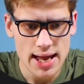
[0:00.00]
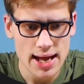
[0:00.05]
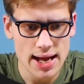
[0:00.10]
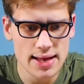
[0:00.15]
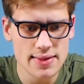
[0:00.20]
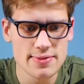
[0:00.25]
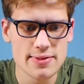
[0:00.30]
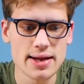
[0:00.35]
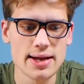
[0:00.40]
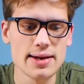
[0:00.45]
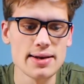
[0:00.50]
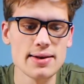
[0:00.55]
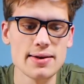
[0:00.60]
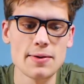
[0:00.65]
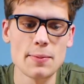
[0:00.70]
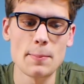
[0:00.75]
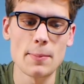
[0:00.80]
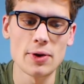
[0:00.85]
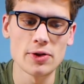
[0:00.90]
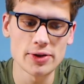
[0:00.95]
And
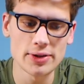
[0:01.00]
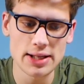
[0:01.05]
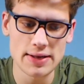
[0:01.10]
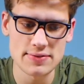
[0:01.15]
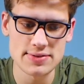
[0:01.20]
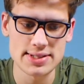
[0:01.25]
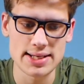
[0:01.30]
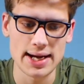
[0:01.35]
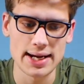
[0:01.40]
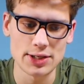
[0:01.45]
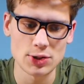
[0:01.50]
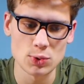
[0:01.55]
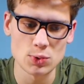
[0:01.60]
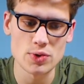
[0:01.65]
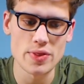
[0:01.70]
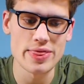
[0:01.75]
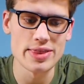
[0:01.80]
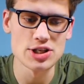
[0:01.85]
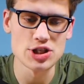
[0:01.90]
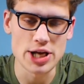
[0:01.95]
then on the left side, go
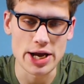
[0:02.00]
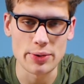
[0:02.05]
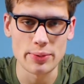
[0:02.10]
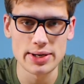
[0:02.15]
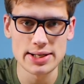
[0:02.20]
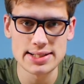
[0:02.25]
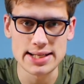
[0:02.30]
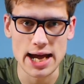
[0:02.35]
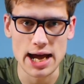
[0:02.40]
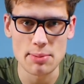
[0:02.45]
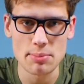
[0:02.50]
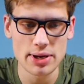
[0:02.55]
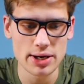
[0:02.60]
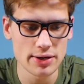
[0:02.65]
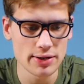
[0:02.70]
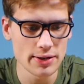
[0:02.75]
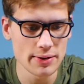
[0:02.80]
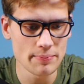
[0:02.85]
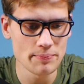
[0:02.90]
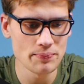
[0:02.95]
to the Generate tab
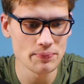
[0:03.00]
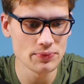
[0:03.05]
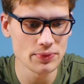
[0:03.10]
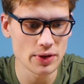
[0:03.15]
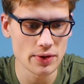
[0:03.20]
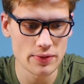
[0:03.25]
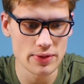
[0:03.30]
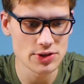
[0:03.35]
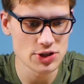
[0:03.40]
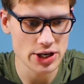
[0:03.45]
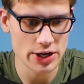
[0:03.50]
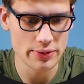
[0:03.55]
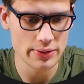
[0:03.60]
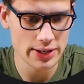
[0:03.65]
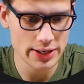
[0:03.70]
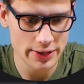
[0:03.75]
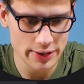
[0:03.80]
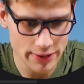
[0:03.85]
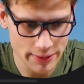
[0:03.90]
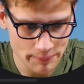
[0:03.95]
area, the Generate
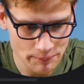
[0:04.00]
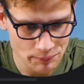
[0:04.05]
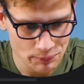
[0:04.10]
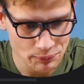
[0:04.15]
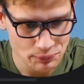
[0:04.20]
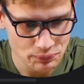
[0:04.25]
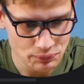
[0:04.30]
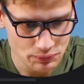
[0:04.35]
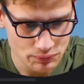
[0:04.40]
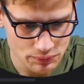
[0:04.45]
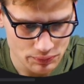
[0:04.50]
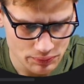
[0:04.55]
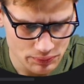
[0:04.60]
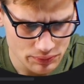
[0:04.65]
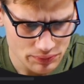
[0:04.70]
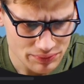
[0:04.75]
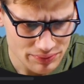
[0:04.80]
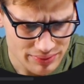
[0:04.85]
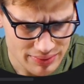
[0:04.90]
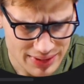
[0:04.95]
area.
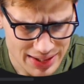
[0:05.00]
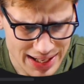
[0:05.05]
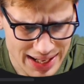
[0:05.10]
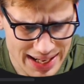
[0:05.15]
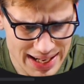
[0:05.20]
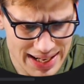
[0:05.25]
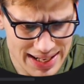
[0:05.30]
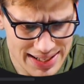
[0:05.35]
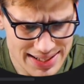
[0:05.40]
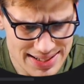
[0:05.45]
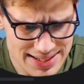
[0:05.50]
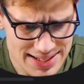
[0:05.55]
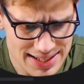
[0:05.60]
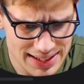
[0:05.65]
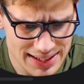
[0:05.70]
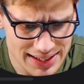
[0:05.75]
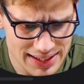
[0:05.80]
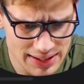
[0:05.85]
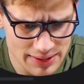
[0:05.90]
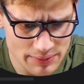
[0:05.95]
And
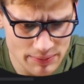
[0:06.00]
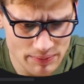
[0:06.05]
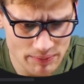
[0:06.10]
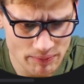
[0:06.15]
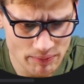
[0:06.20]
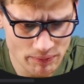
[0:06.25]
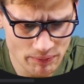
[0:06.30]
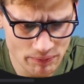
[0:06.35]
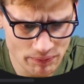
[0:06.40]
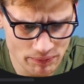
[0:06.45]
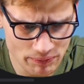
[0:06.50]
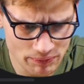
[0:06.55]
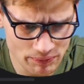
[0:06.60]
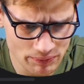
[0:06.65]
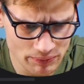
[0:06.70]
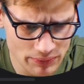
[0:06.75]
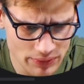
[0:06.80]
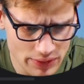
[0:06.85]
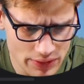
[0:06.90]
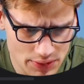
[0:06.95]

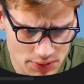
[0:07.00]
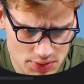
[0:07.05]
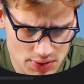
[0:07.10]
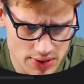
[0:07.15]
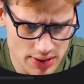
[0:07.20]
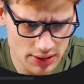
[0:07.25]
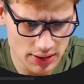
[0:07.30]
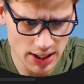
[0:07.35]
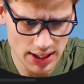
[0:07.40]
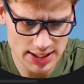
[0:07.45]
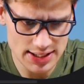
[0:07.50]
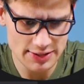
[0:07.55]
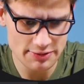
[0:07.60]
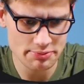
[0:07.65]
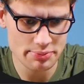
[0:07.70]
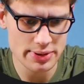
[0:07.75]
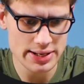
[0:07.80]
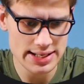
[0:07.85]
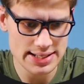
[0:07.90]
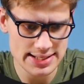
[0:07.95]
there's lots of
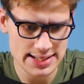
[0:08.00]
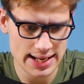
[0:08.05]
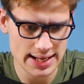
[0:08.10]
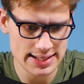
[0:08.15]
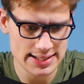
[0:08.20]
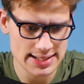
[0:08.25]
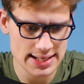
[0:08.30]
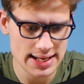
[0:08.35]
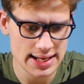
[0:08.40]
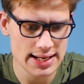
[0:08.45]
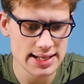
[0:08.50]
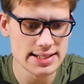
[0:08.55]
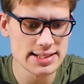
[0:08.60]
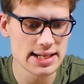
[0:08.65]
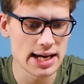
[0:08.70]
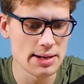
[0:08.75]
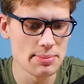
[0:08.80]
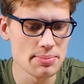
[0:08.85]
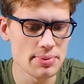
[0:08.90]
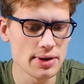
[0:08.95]
preset
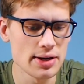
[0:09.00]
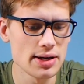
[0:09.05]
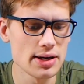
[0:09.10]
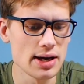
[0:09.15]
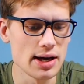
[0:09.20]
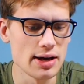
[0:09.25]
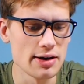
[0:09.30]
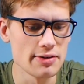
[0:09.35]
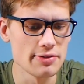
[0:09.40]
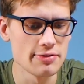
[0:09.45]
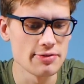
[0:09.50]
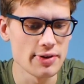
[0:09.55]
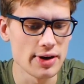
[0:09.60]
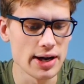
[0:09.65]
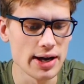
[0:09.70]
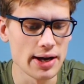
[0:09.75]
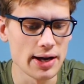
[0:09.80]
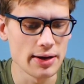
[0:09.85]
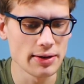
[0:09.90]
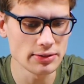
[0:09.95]
type of
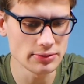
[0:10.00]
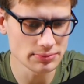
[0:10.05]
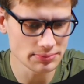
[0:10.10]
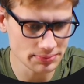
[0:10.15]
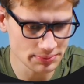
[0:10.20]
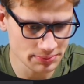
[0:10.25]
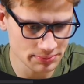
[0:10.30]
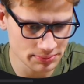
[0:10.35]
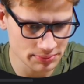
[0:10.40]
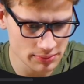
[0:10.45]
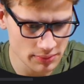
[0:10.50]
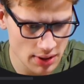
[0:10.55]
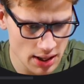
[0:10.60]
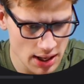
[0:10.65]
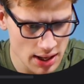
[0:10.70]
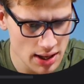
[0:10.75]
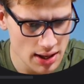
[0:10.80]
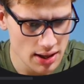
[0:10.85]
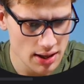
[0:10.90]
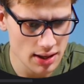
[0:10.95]

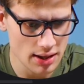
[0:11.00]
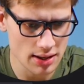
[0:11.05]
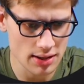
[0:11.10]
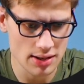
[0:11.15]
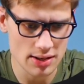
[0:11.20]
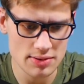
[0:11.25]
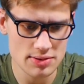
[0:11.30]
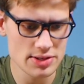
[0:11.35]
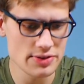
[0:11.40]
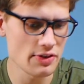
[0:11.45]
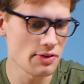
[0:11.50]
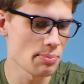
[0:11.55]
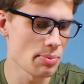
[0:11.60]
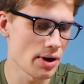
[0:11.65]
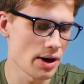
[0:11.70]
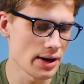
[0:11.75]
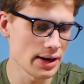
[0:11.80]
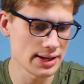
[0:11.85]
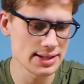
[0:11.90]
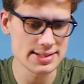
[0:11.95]
different
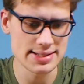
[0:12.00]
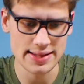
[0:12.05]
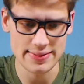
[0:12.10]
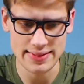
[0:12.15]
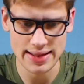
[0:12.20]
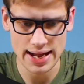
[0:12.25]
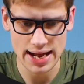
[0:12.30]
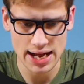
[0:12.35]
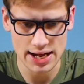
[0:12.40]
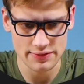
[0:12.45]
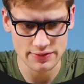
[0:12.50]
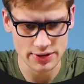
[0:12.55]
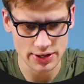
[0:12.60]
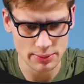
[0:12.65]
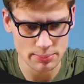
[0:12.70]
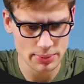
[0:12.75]
products that they have here.